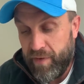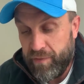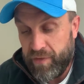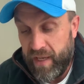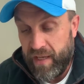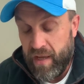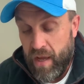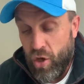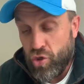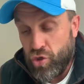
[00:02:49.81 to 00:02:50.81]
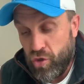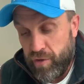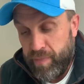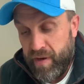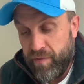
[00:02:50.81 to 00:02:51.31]
50. Should
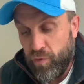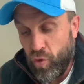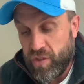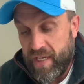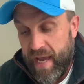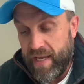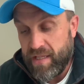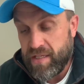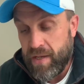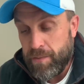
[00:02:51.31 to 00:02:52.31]
have been a 48.